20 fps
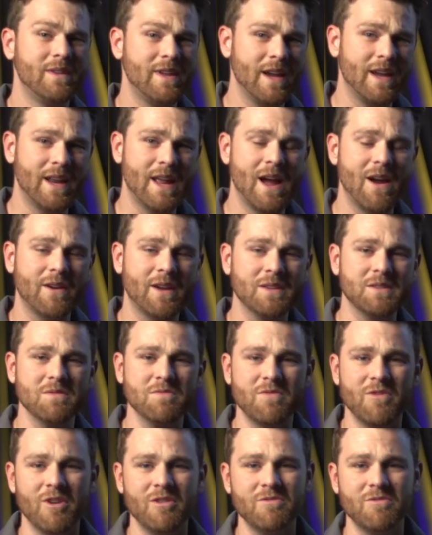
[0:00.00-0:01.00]
take it out, get some
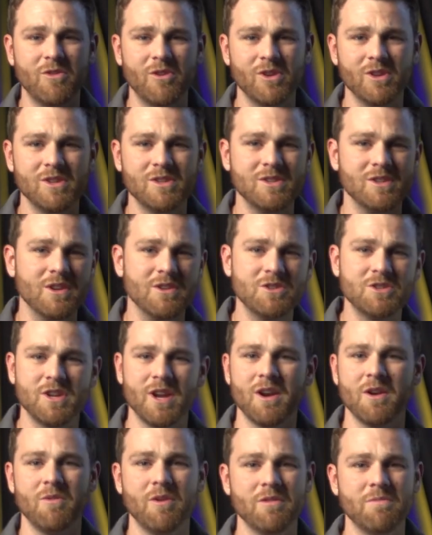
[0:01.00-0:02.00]
fun footage, you know,
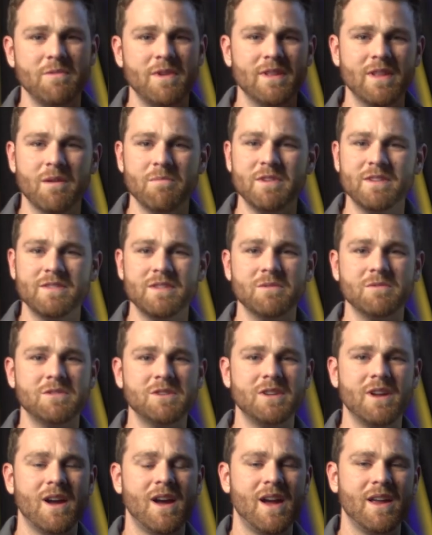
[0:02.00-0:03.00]
share it with me, let me see what
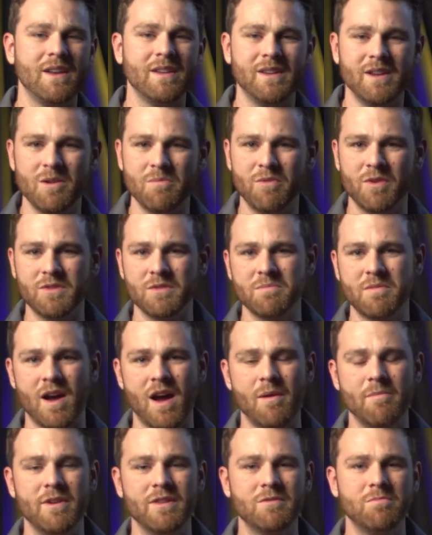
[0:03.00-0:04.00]
you got, you know, put some
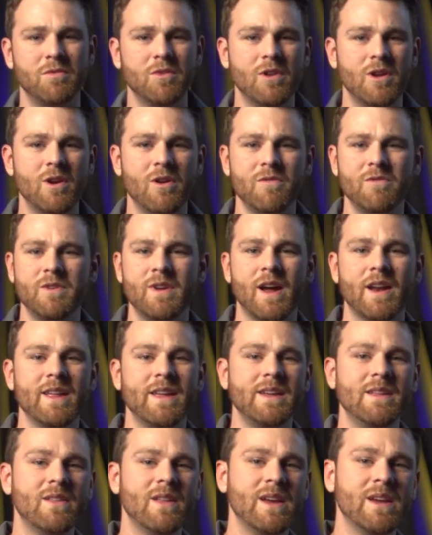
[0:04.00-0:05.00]
comments below if you got
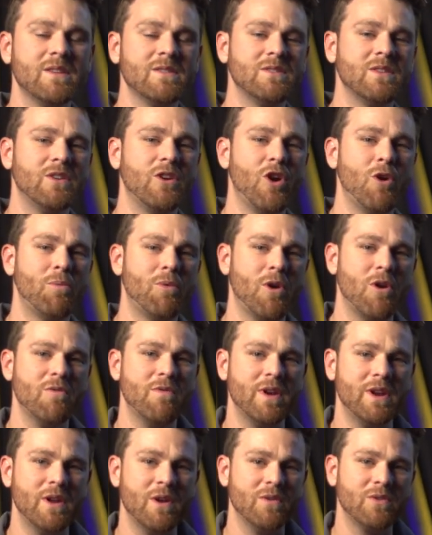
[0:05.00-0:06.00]
any links to GoPro
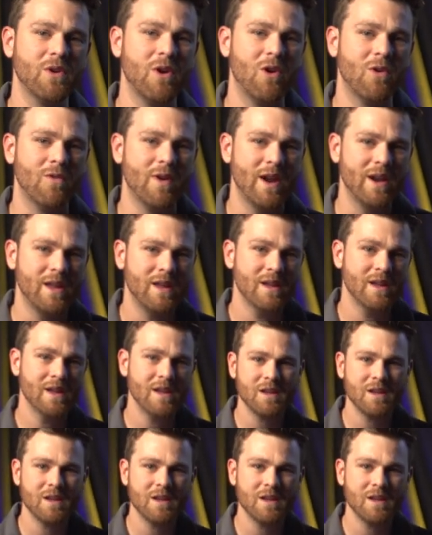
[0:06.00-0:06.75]
videos already,